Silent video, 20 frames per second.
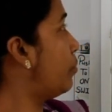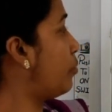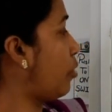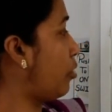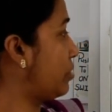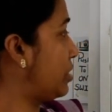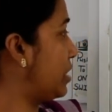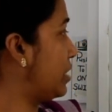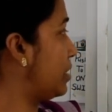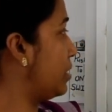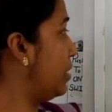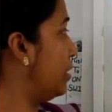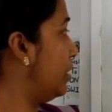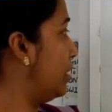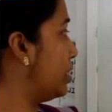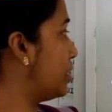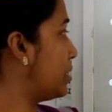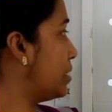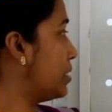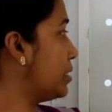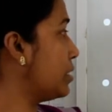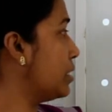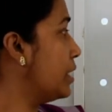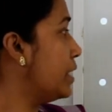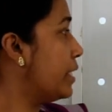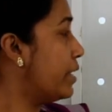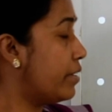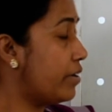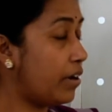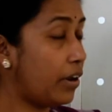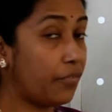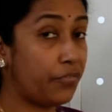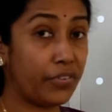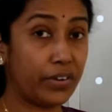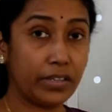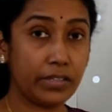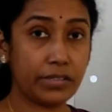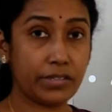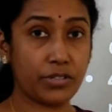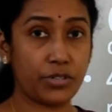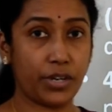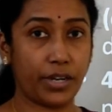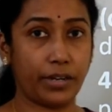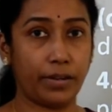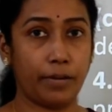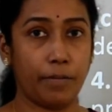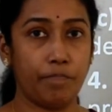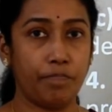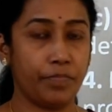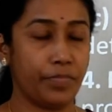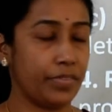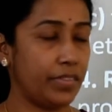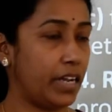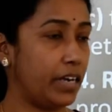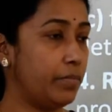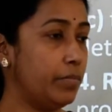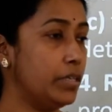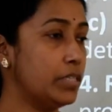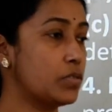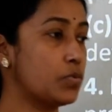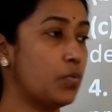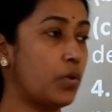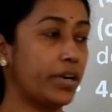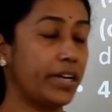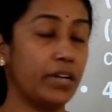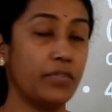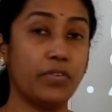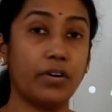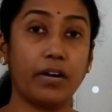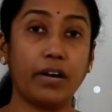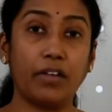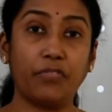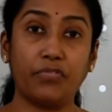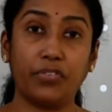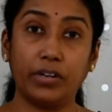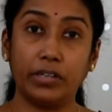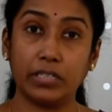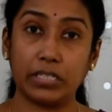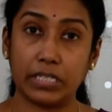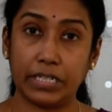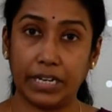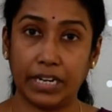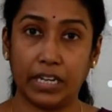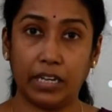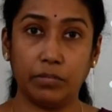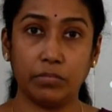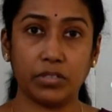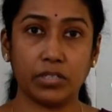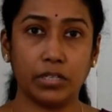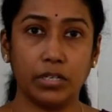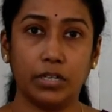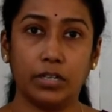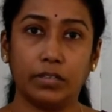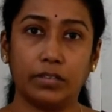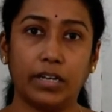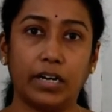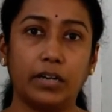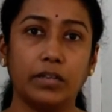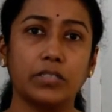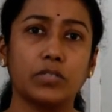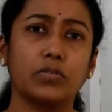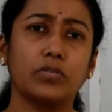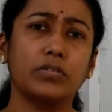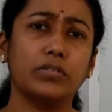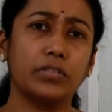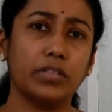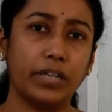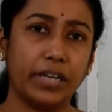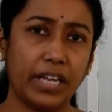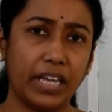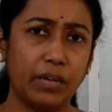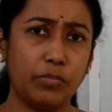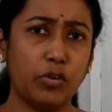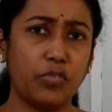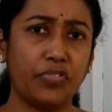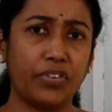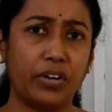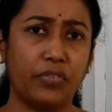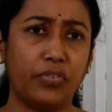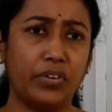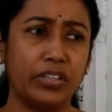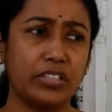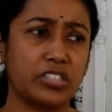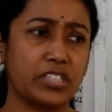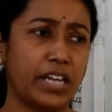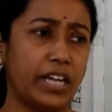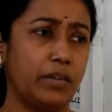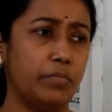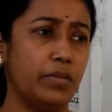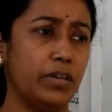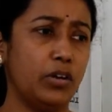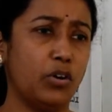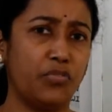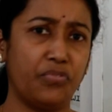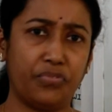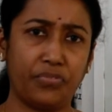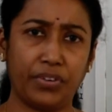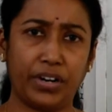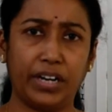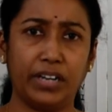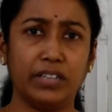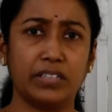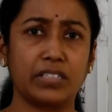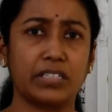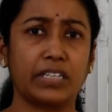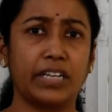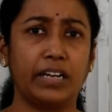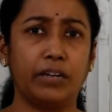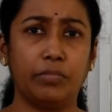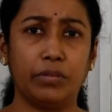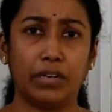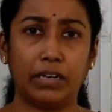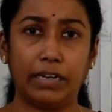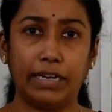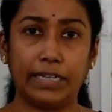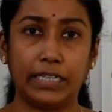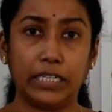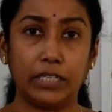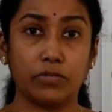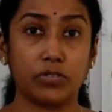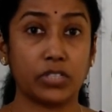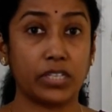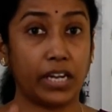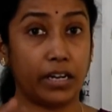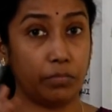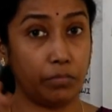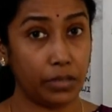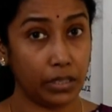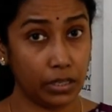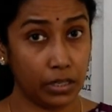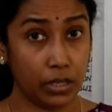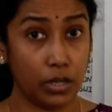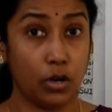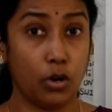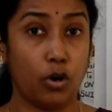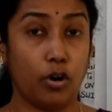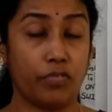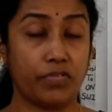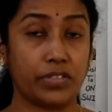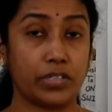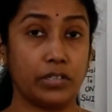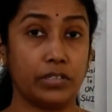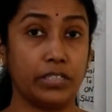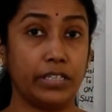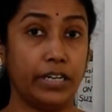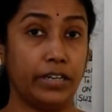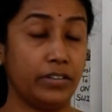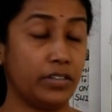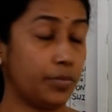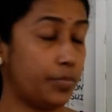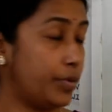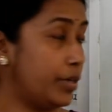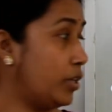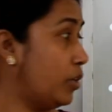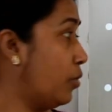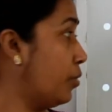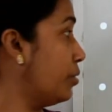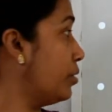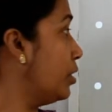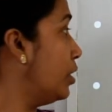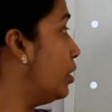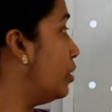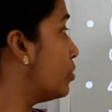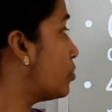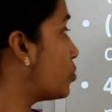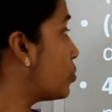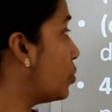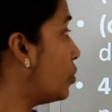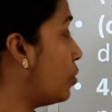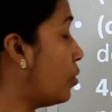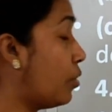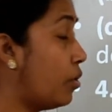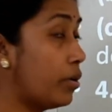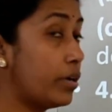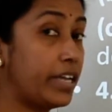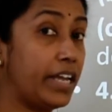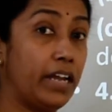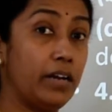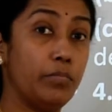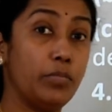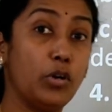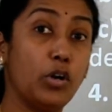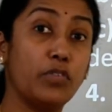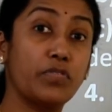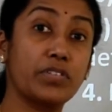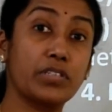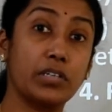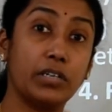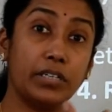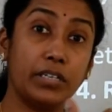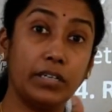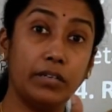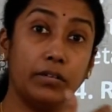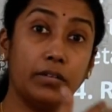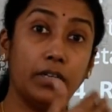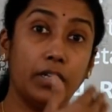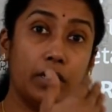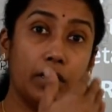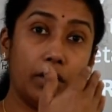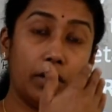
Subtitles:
process in this is reference check. That means whatever reference names, that is the name of reference can be of friends, can be relatives, can be of certain entrepreneur, so, or can be of certain